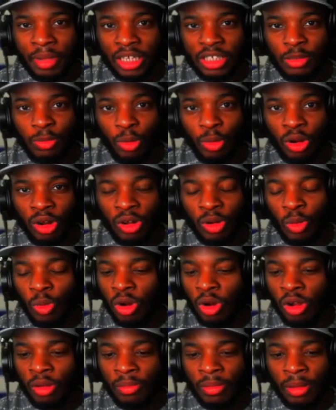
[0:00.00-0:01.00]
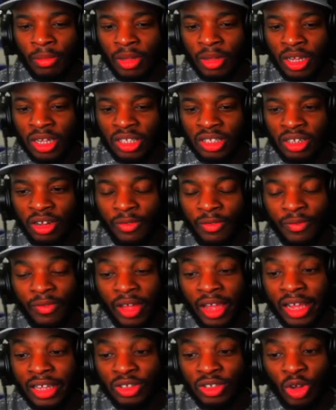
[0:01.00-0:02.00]
best sport in the world, man, because their
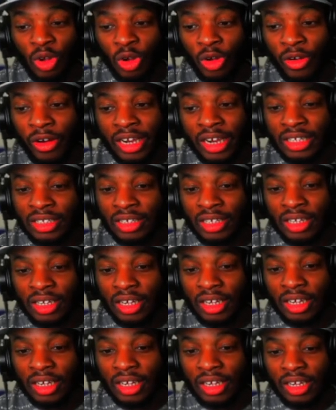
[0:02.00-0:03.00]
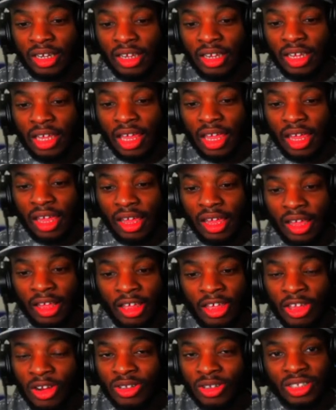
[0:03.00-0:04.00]
fans go crazy.
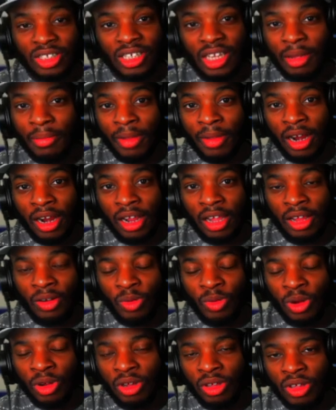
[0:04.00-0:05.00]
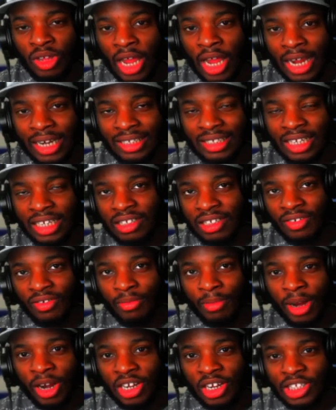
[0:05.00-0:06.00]
You don't see American, well, United States of
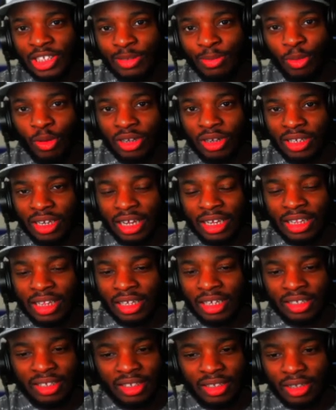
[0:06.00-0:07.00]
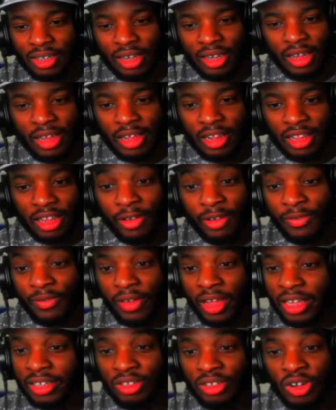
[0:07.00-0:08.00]
American sports like this. Their
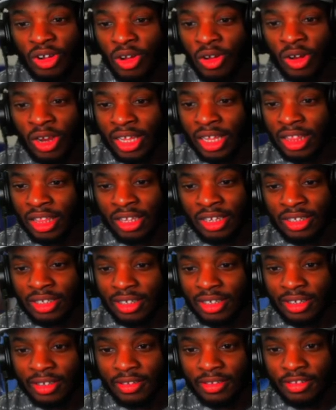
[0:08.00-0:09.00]
fans don't go like this.